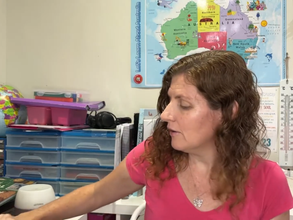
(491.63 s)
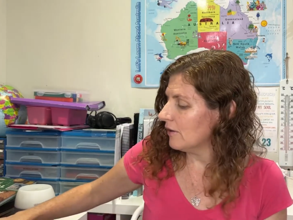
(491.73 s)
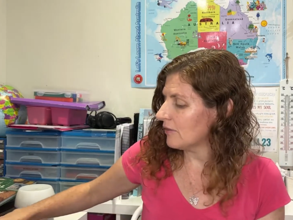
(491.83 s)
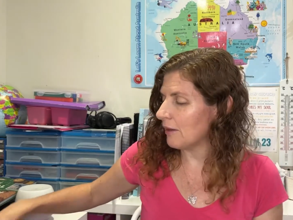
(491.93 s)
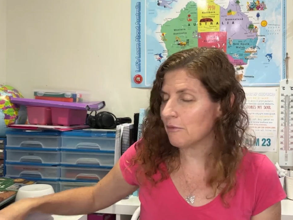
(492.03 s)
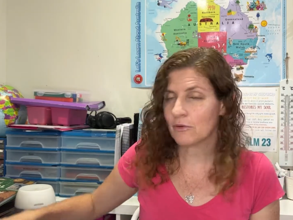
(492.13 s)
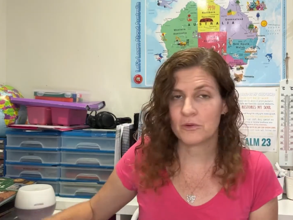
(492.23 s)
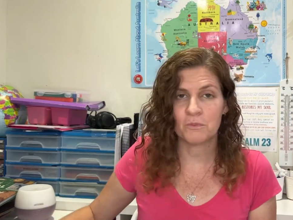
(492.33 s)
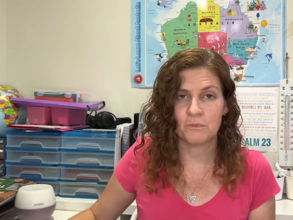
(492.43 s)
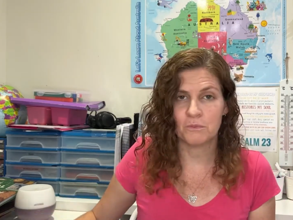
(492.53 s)
They were all
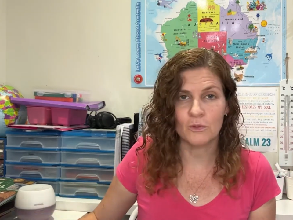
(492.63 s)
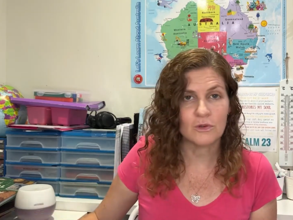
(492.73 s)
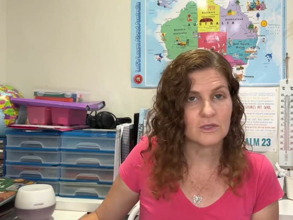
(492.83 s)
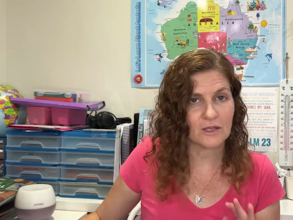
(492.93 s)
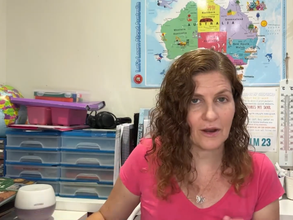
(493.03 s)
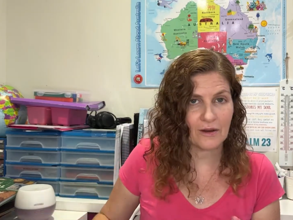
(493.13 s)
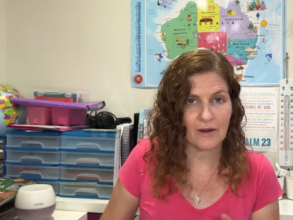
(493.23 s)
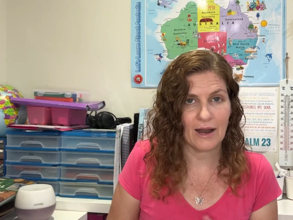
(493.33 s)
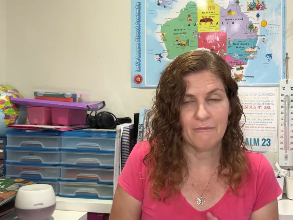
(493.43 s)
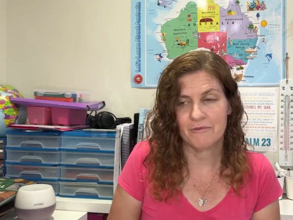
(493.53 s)
the books that I
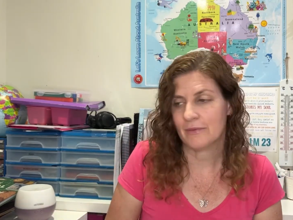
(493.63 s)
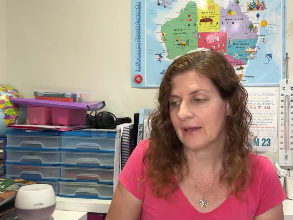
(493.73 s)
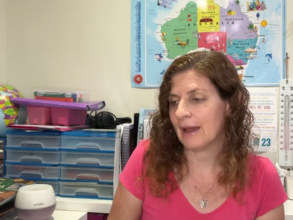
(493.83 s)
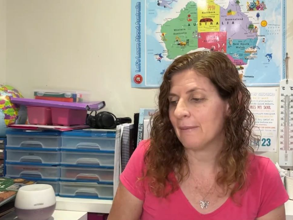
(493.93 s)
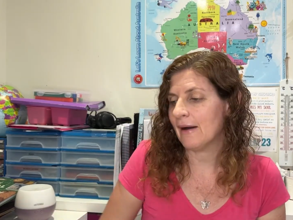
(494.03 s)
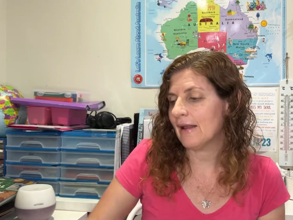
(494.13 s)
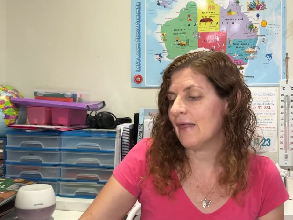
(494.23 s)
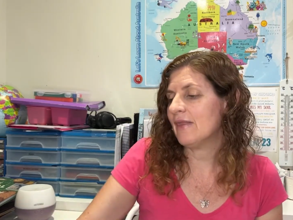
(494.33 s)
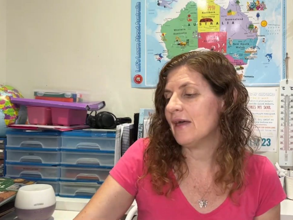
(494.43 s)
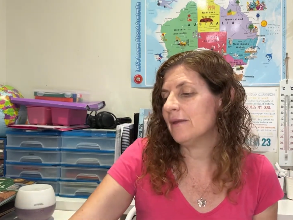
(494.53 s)
grabbed from Kmart,
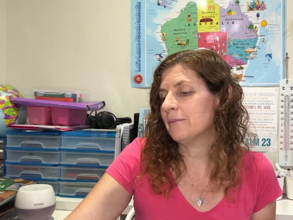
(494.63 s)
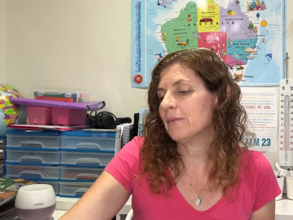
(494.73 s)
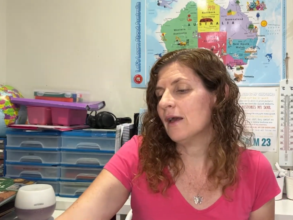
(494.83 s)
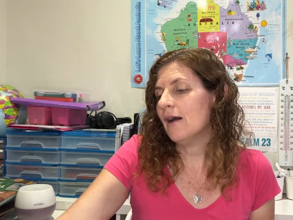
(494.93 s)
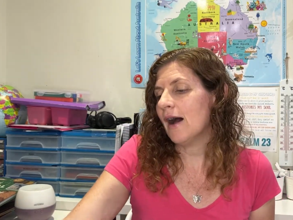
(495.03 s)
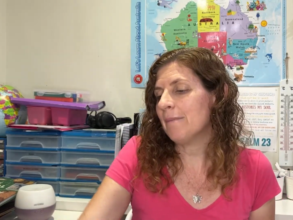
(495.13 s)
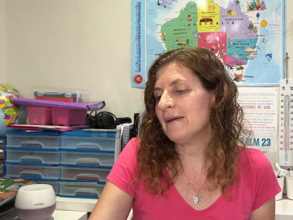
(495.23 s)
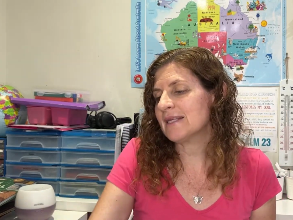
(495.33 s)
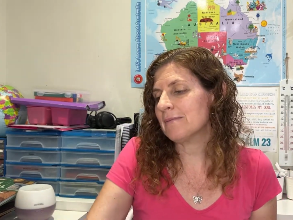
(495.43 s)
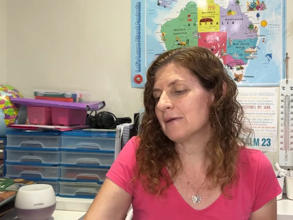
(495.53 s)
and then I
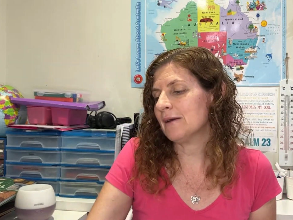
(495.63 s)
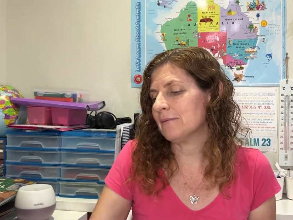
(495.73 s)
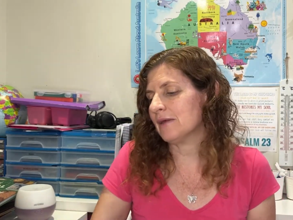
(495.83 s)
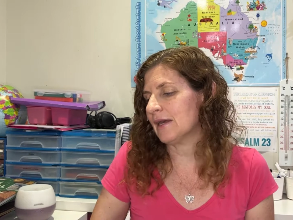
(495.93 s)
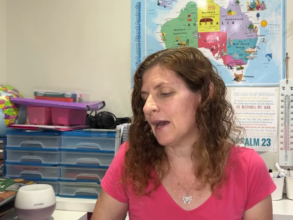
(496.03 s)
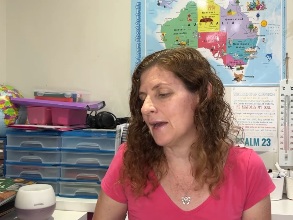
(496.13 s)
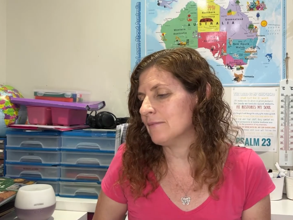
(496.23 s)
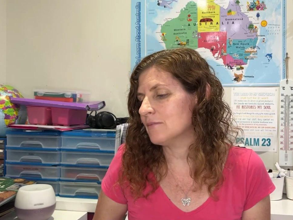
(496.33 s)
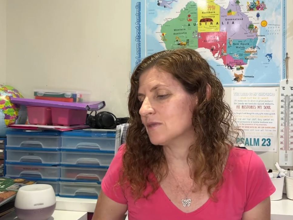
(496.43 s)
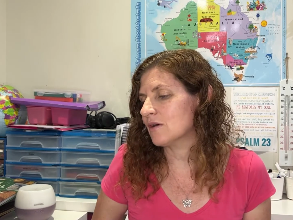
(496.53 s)
picked up a couple of
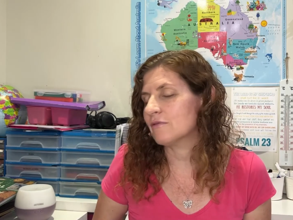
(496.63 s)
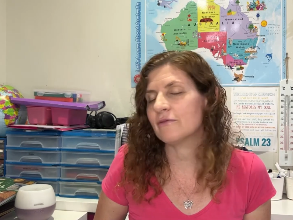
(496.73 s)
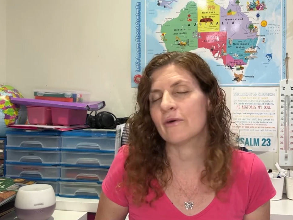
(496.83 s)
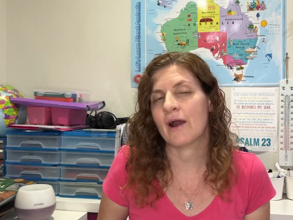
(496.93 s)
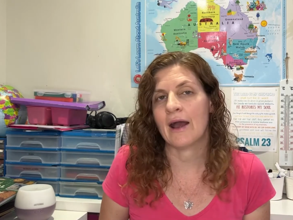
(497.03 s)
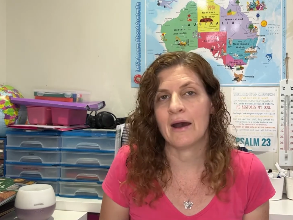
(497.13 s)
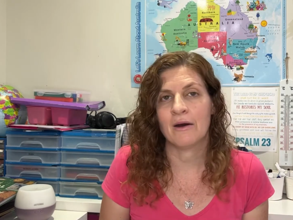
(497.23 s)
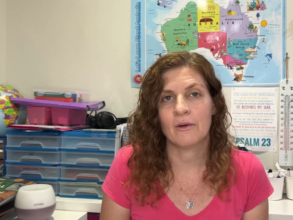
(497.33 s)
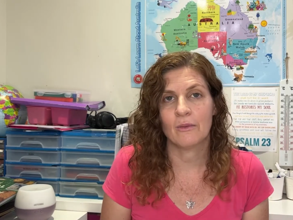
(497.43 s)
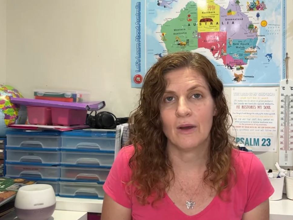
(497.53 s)
games for
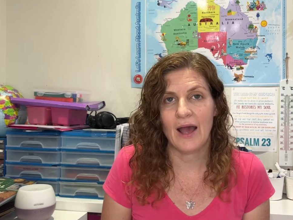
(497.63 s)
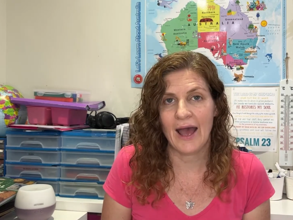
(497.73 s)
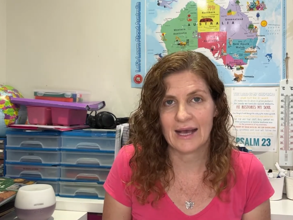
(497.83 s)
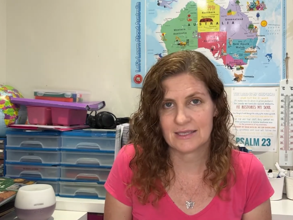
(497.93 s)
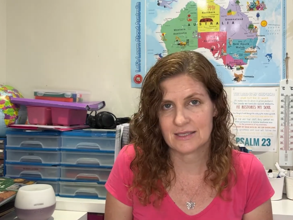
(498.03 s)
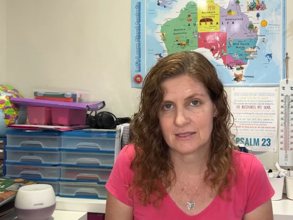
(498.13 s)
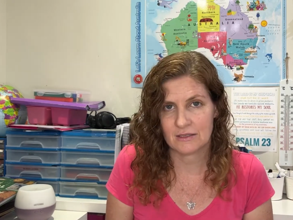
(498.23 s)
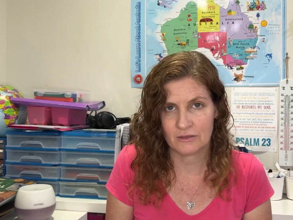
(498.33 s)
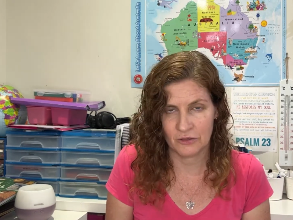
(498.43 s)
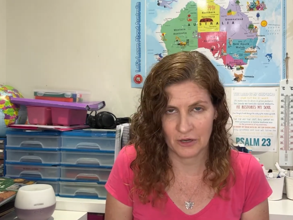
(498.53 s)
our HAS
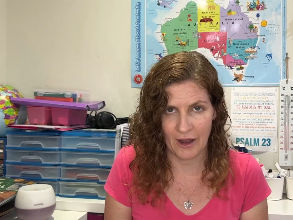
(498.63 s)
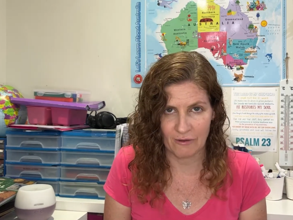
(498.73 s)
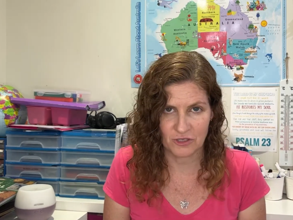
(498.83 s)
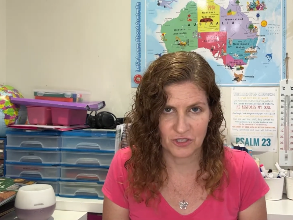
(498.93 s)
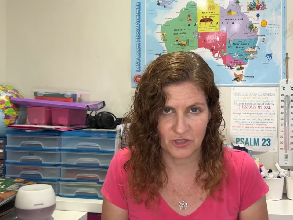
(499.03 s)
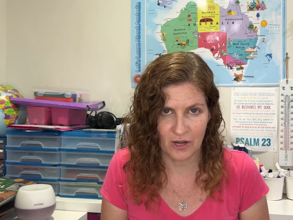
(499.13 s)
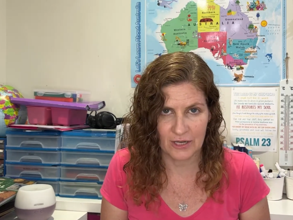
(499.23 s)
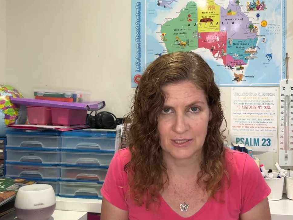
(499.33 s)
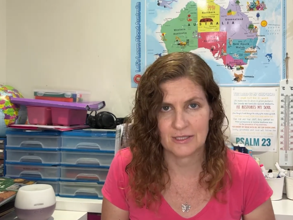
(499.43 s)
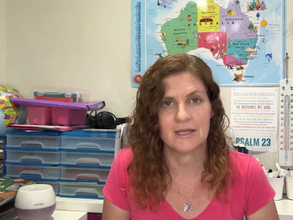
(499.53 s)
unit, our
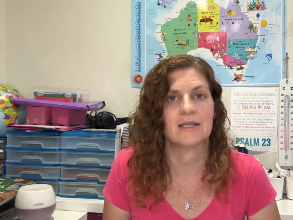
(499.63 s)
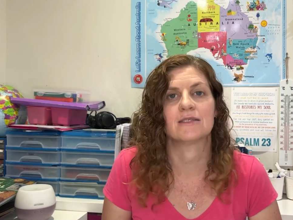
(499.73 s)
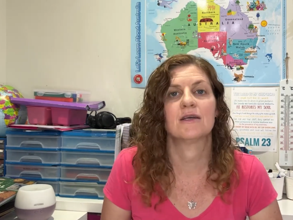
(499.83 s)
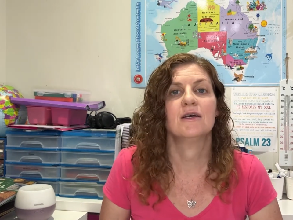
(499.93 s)
Australian studies.